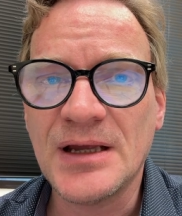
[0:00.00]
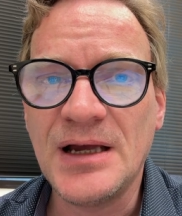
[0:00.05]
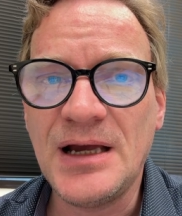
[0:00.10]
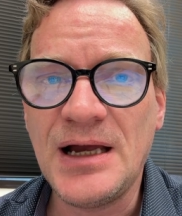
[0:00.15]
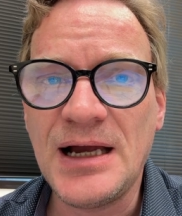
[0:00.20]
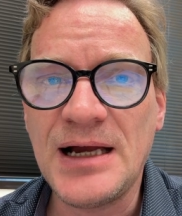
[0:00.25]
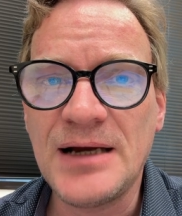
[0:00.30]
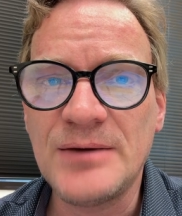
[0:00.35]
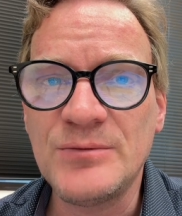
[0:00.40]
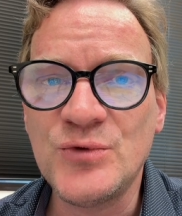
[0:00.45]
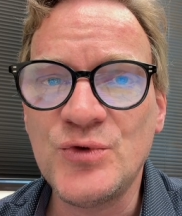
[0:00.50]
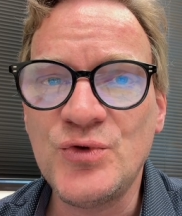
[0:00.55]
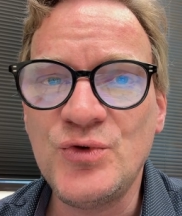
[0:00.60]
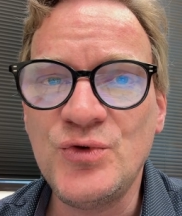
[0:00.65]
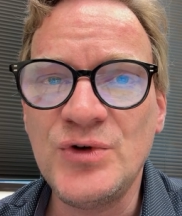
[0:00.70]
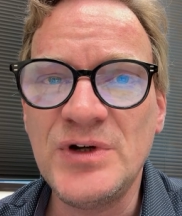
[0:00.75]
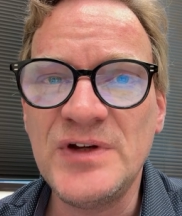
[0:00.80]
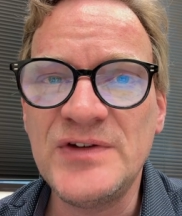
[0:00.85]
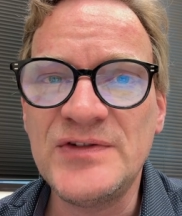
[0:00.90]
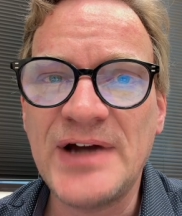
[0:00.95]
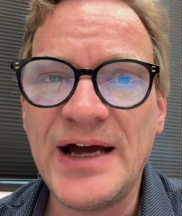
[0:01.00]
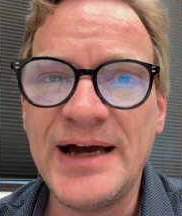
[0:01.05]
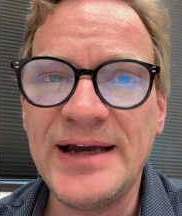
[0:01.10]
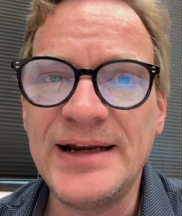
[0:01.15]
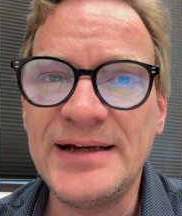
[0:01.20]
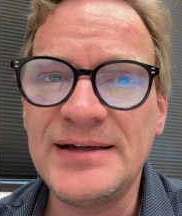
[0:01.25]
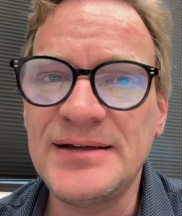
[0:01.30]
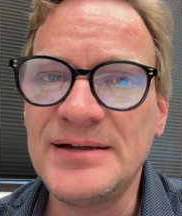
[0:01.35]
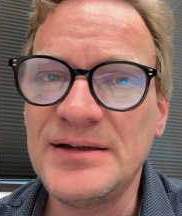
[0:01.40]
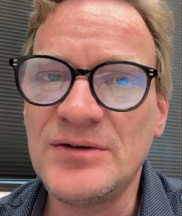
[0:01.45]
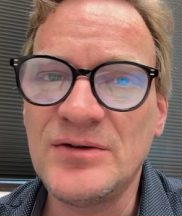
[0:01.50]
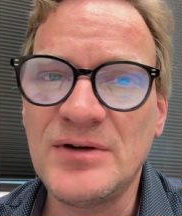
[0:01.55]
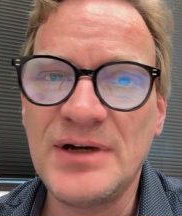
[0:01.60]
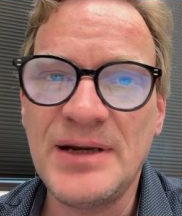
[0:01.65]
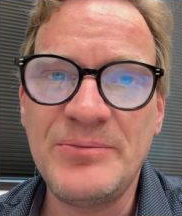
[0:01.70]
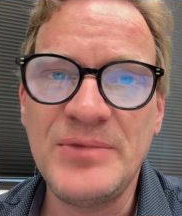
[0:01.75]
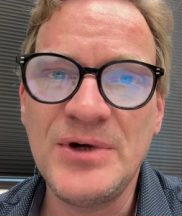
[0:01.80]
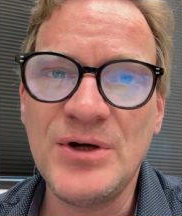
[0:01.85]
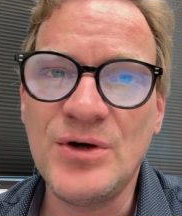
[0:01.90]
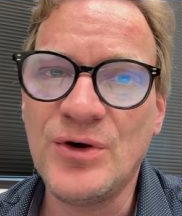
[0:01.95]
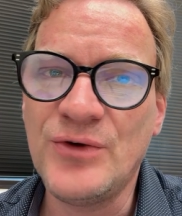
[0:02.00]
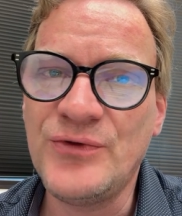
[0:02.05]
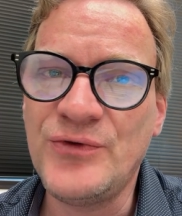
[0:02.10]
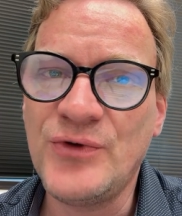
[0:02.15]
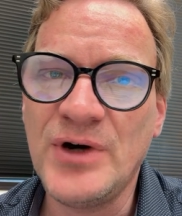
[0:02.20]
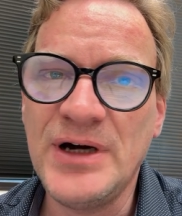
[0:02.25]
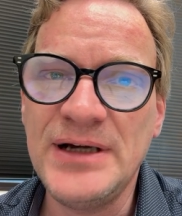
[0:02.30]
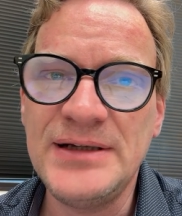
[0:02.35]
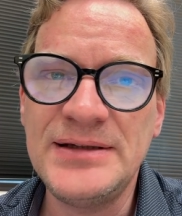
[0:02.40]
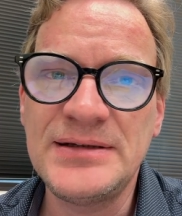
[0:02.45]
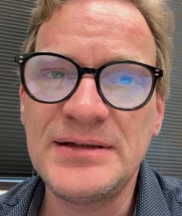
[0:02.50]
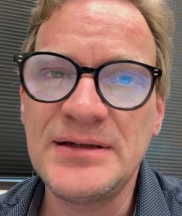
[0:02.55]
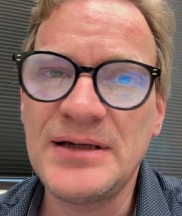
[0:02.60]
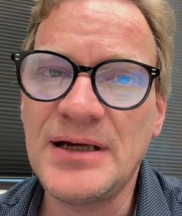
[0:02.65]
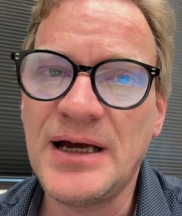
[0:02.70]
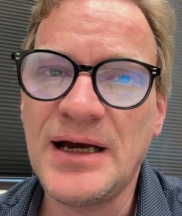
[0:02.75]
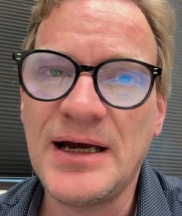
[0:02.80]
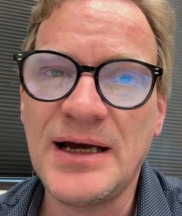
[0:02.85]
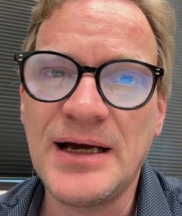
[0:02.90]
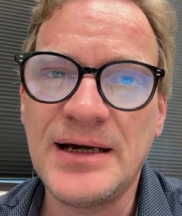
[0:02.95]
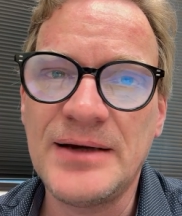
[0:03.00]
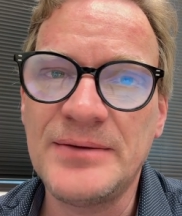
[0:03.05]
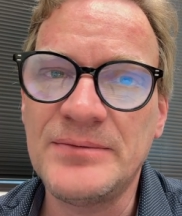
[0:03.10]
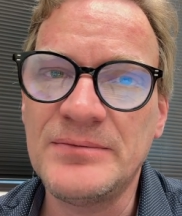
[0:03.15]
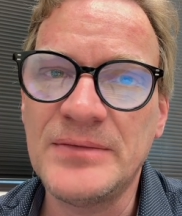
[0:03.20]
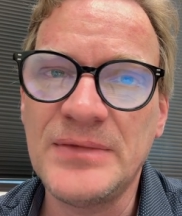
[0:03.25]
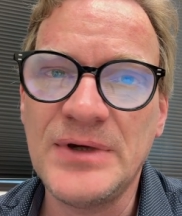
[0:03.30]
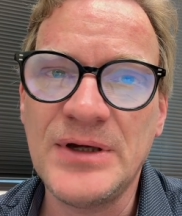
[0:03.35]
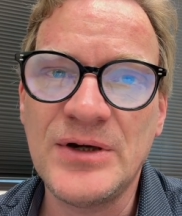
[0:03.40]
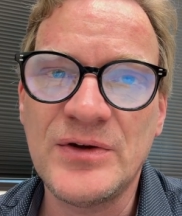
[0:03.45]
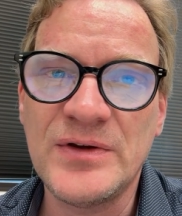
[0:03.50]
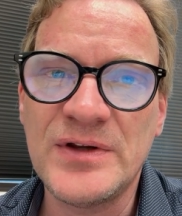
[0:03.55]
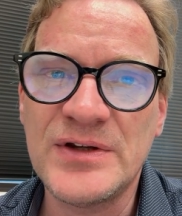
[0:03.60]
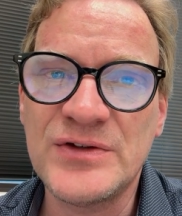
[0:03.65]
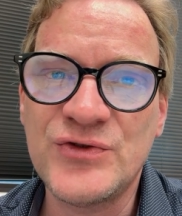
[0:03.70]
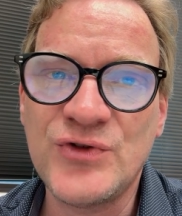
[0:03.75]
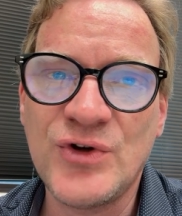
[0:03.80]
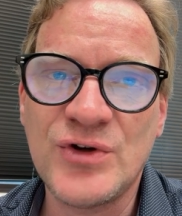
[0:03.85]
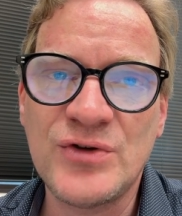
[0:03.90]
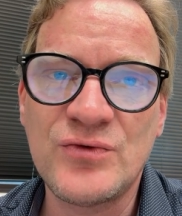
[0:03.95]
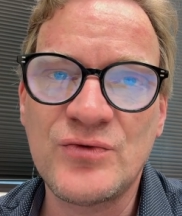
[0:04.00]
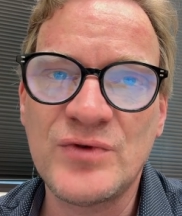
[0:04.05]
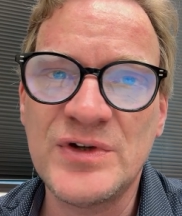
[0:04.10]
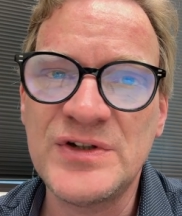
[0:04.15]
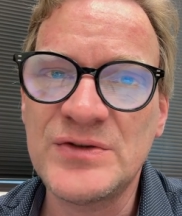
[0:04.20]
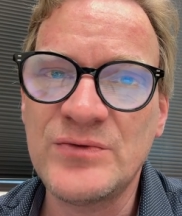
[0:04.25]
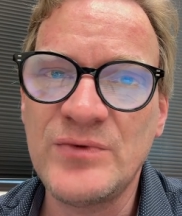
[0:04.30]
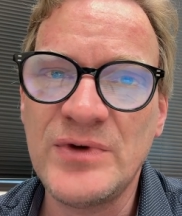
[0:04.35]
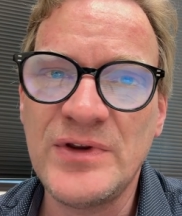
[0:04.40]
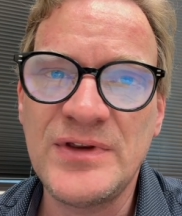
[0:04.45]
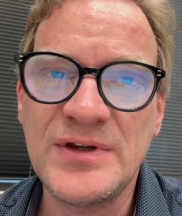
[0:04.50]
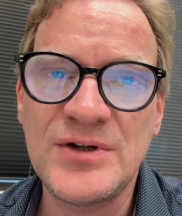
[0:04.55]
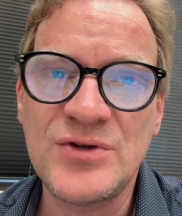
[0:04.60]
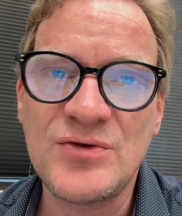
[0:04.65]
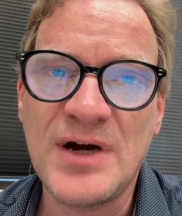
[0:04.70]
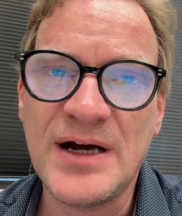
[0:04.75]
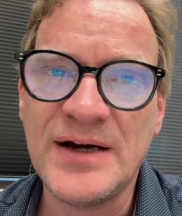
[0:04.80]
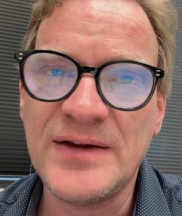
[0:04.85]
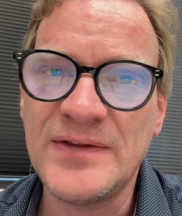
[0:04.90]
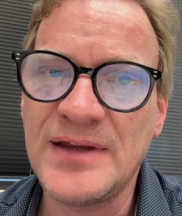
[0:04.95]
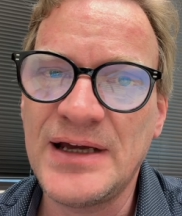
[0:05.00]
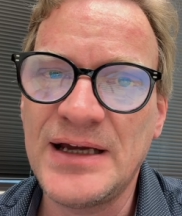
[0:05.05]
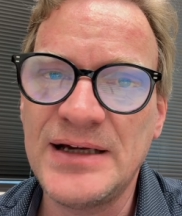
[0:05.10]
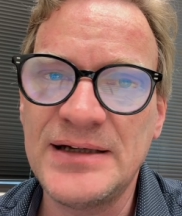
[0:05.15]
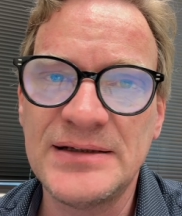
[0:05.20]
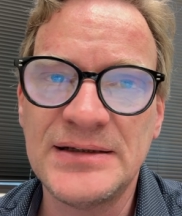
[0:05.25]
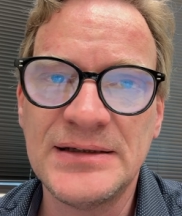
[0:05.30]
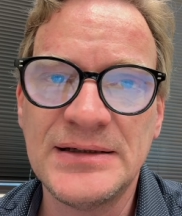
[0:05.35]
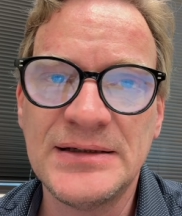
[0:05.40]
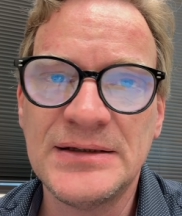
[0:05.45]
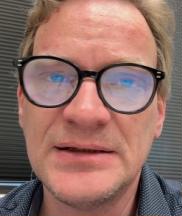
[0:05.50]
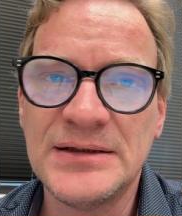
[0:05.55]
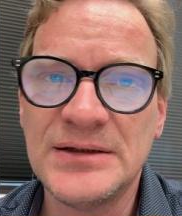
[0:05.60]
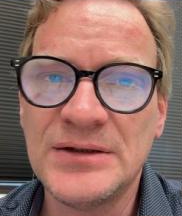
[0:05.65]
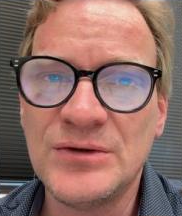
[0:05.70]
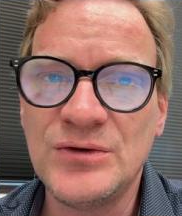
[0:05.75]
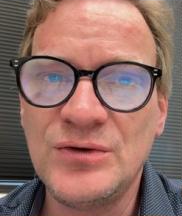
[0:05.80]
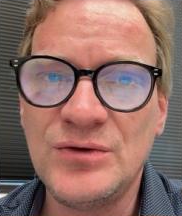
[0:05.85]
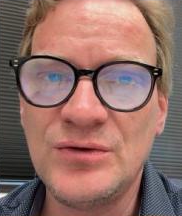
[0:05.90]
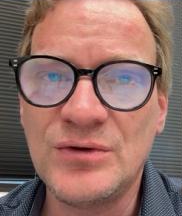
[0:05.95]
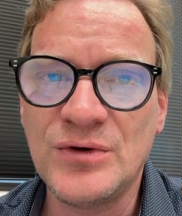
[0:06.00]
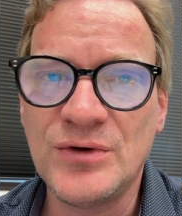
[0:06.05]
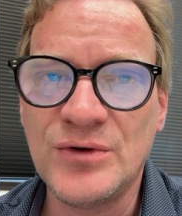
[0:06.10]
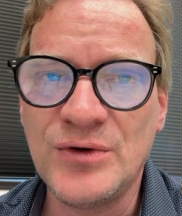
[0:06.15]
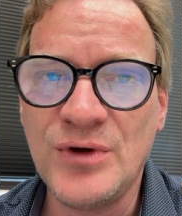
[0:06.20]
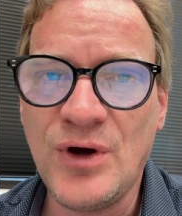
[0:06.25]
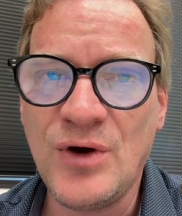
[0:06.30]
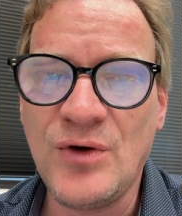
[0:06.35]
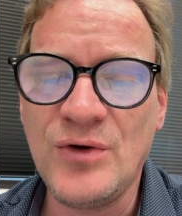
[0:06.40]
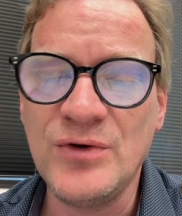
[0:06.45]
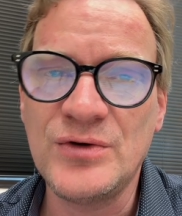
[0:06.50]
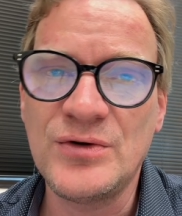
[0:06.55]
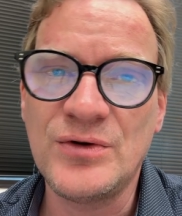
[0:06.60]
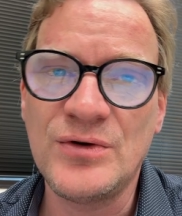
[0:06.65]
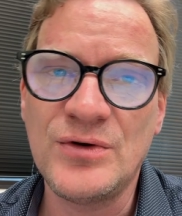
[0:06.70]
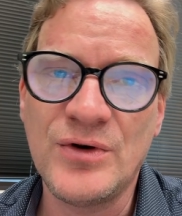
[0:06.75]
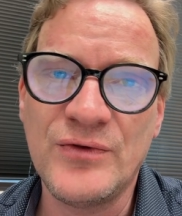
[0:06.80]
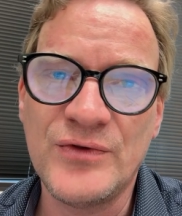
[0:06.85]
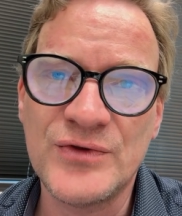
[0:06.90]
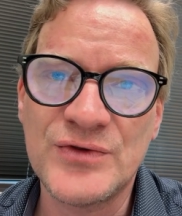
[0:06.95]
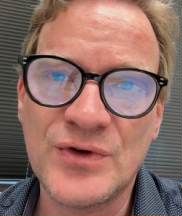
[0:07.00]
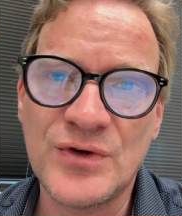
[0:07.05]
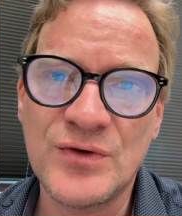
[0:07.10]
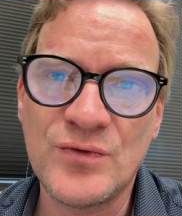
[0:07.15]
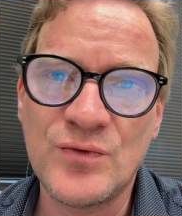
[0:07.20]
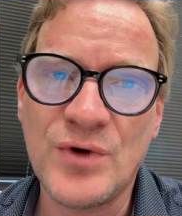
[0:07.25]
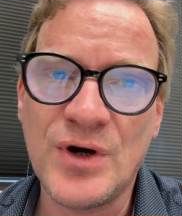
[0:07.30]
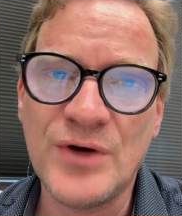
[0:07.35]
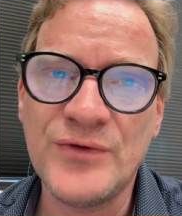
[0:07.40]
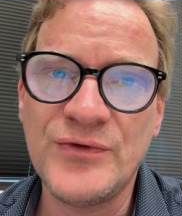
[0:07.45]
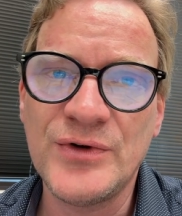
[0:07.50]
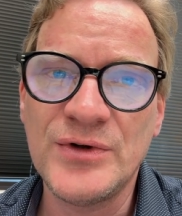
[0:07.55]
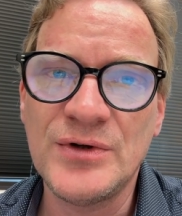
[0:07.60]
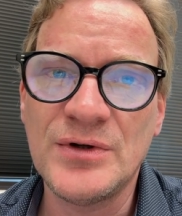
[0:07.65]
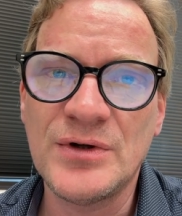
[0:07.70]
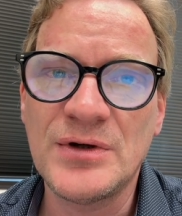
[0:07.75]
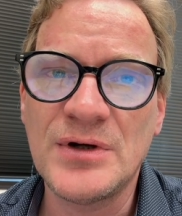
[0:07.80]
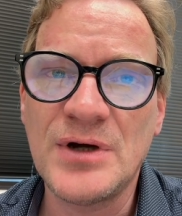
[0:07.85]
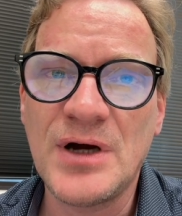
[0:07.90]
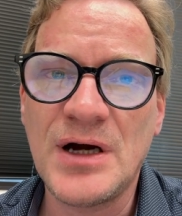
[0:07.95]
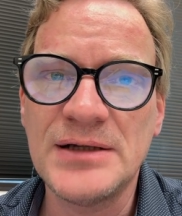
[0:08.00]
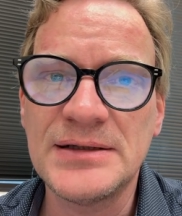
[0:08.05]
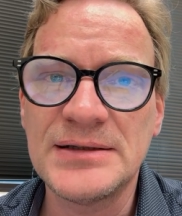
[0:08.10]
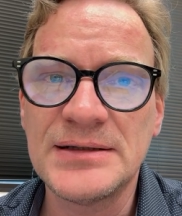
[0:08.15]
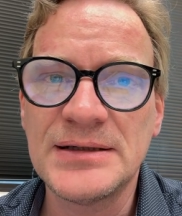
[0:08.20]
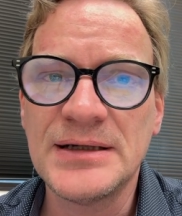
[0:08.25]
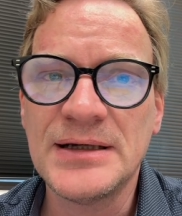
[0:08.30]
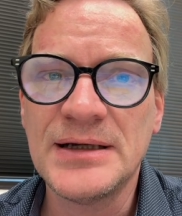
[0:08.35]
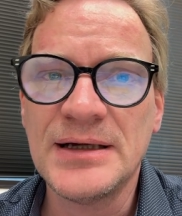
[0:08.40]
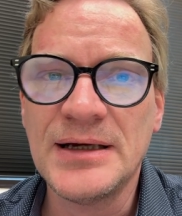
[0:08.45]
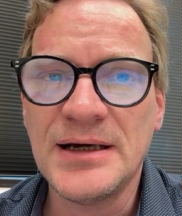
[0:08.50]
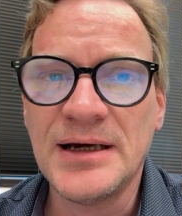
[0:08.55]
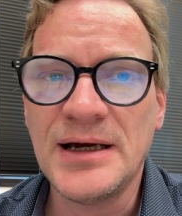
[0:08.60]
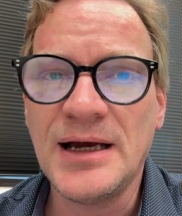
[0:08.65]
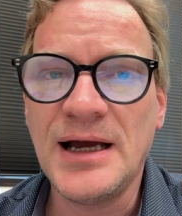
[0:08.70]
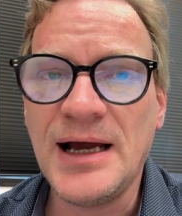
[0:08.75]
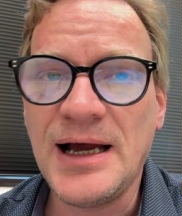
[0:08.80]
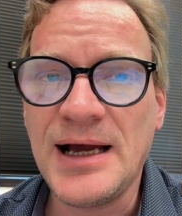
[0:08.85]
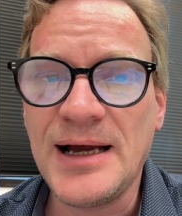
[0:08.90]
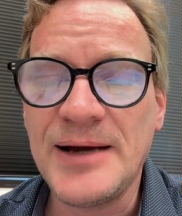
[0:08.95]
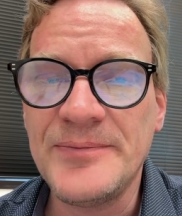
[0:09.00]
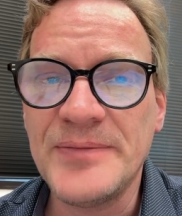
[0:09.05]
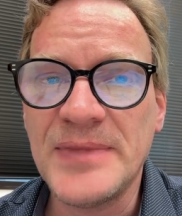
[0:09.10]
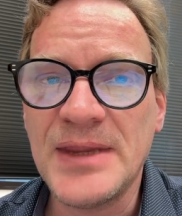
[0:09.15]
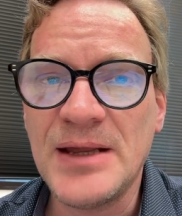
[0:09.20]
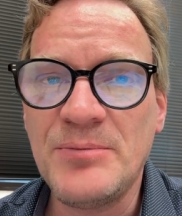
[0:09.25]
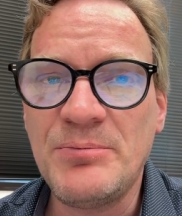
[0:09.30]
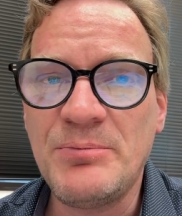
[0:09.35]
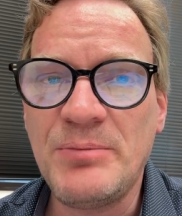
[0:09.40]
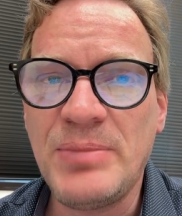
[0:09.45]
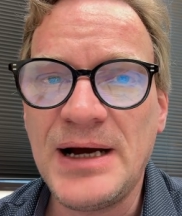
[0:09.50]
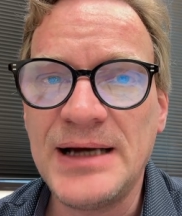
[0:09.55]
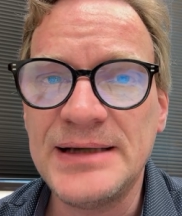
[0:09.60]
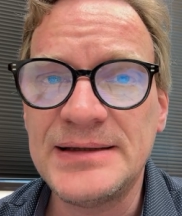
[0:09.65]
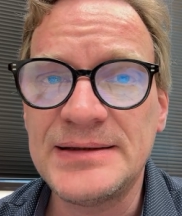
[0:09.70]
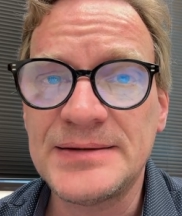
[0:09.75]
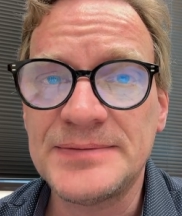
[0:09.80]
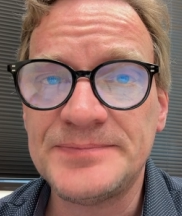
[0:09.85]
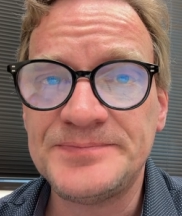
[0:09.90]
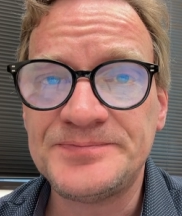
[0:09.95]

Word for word: who decided, you know, let me go for it. You know, there's a certain risk with the drug that you don't know if it's going to work for you or not. But,